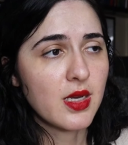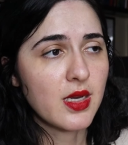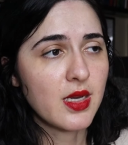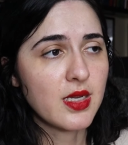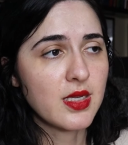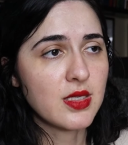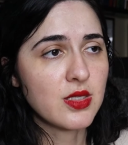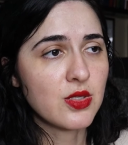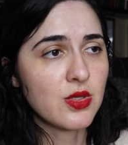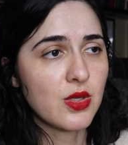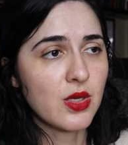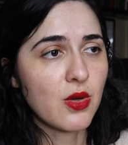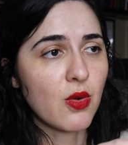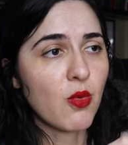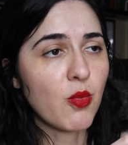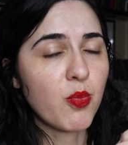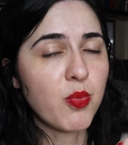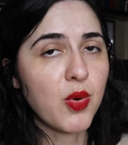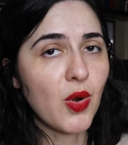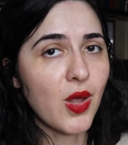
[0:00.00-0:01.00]
and to the
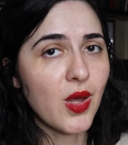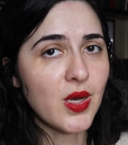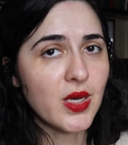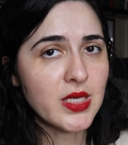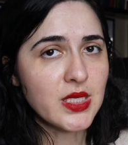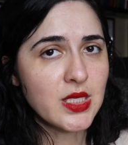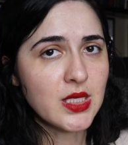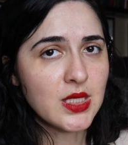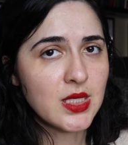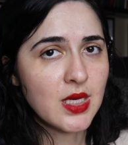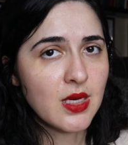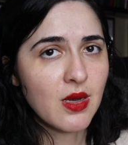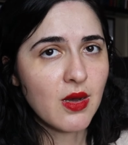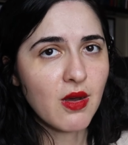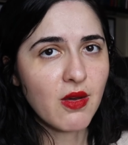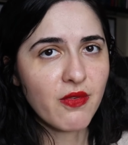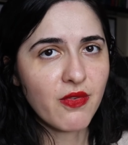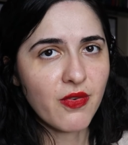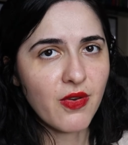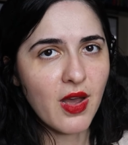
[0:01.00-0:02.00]
whole plot
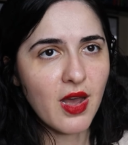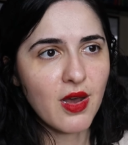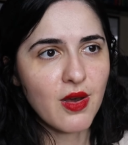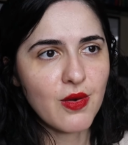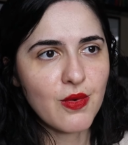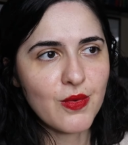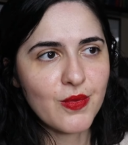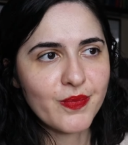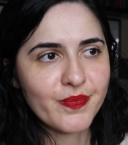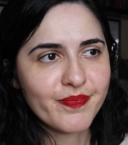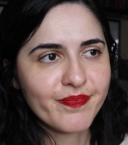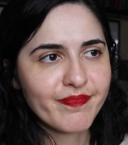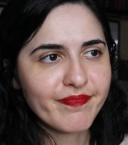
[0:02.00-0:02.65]
of how